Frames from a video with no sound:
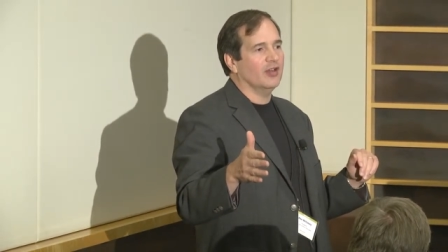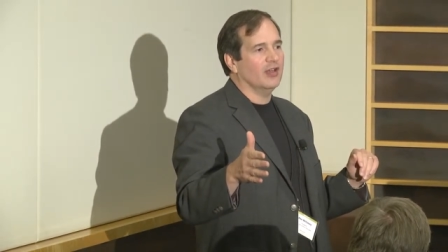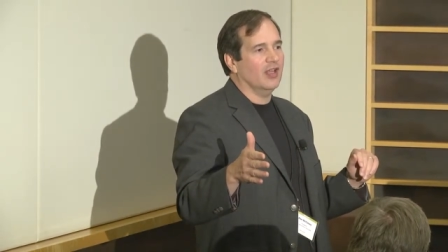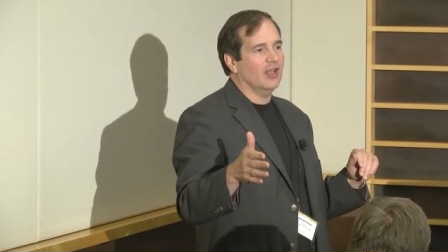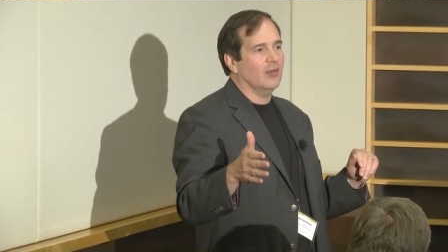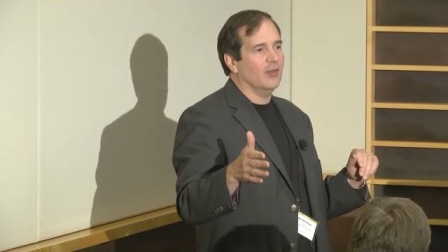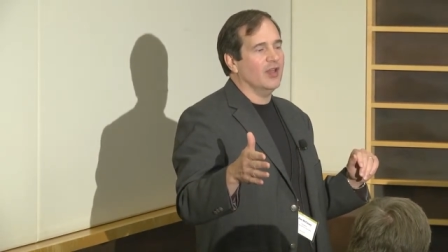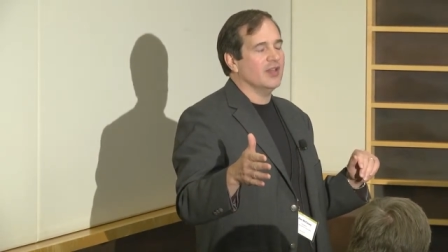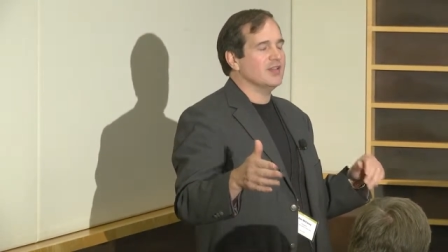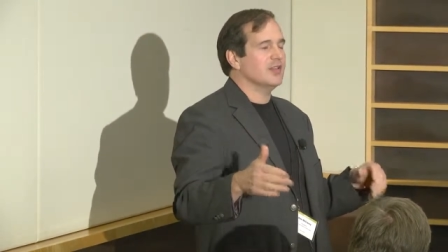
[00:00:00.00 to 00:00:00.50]

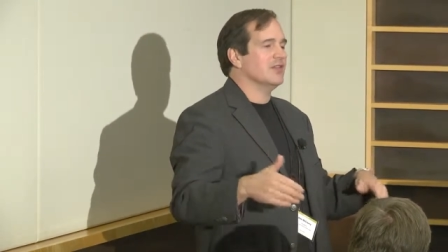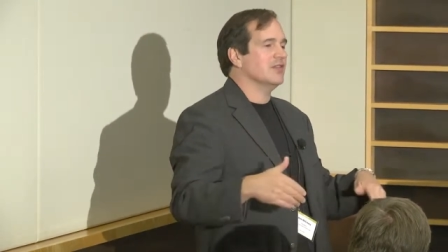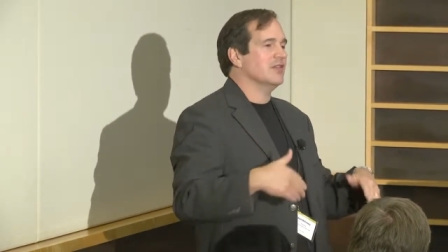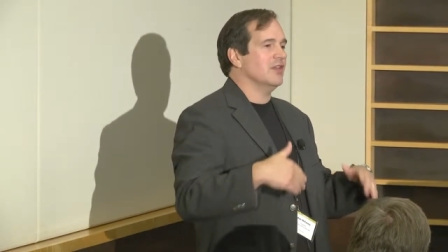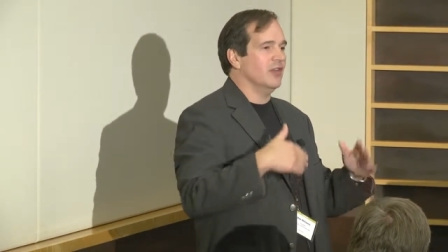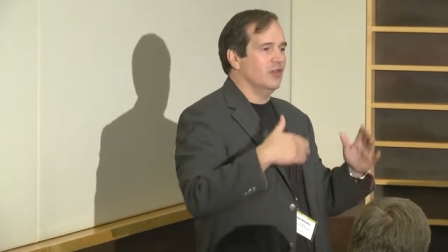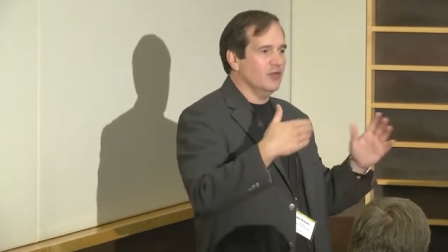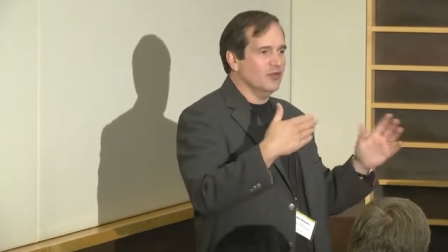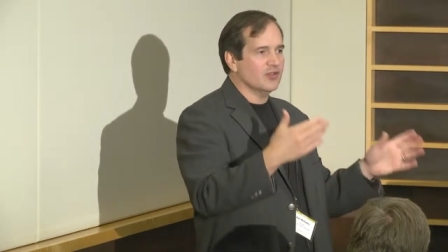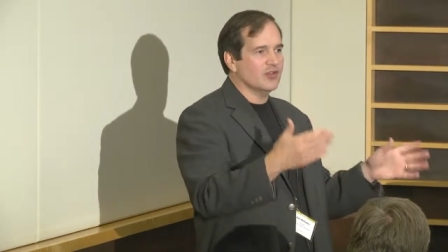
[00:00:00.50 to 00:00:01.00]
databases
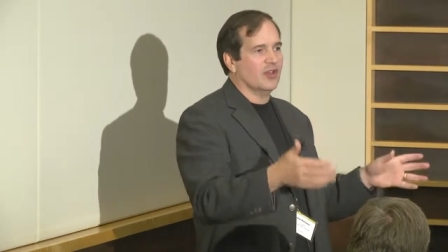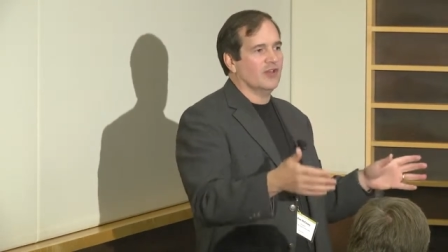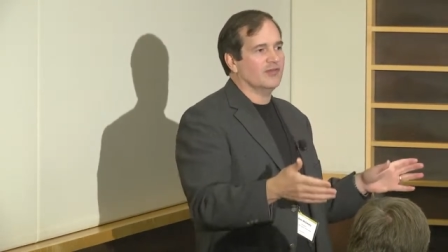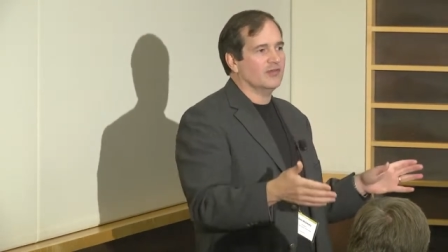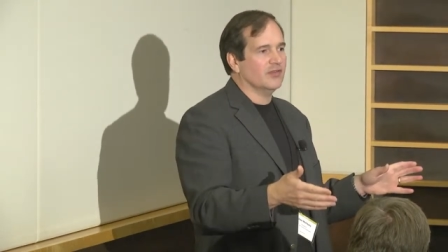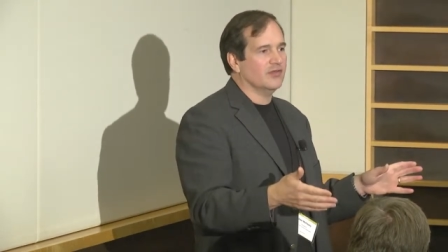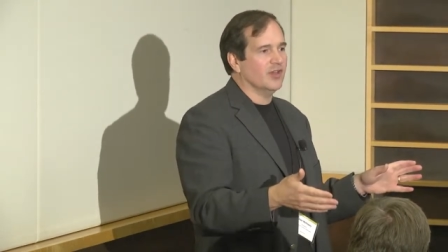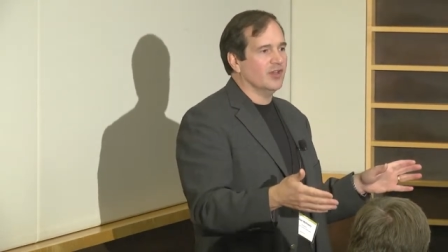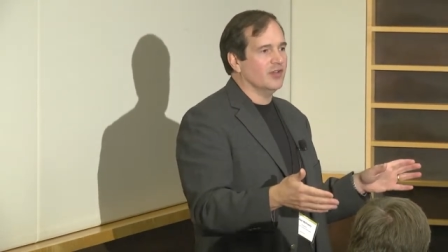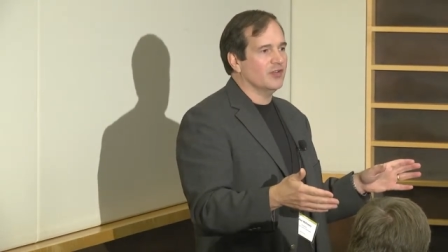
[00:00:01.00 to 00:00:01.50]
and new
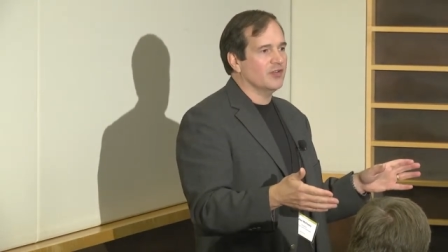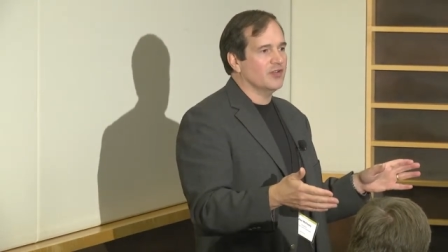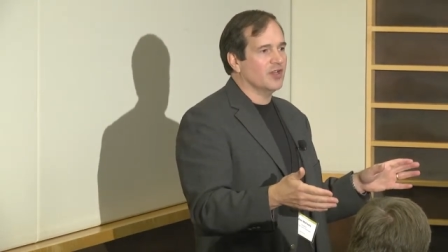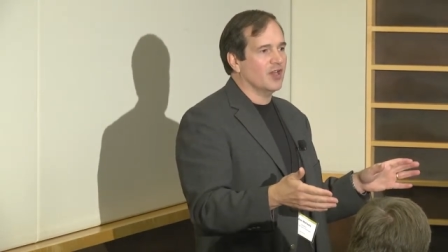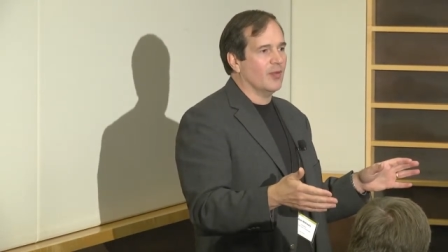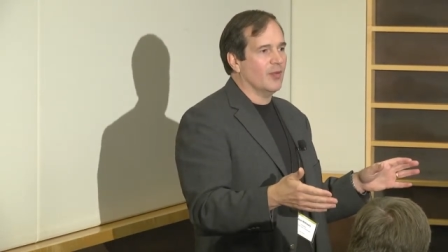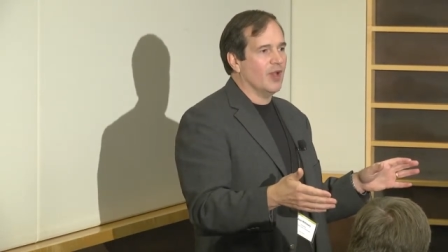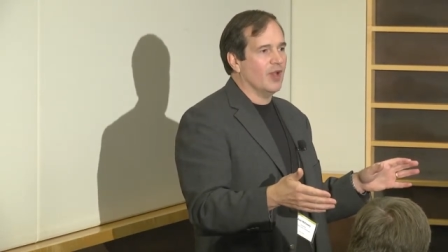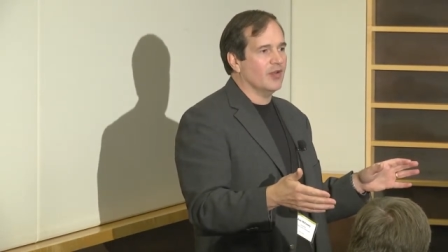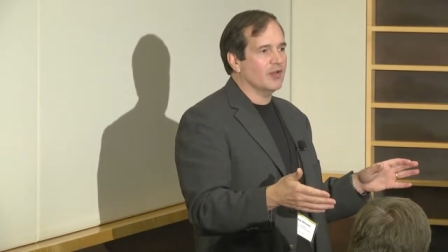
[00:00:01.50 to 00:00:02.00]
software vendors to
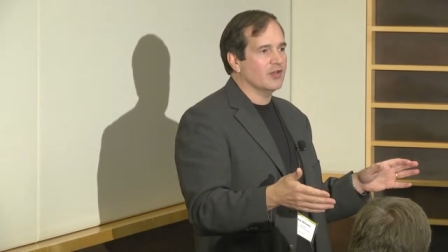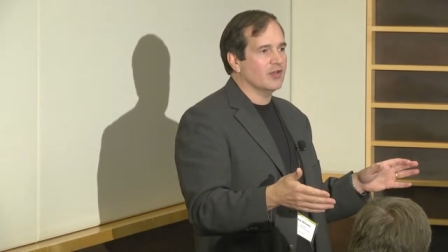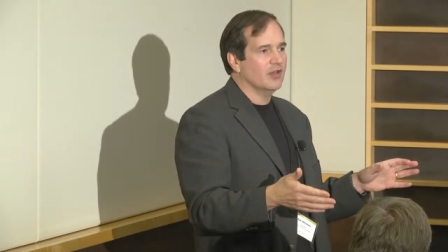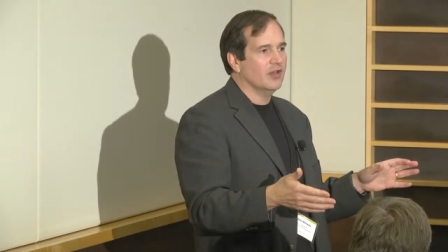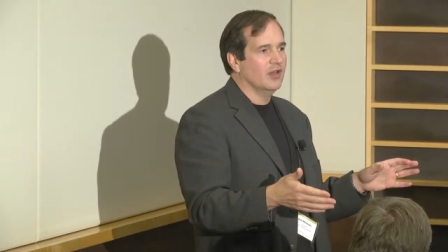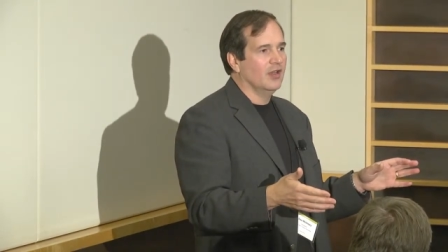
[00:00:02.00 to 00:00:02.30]
come out.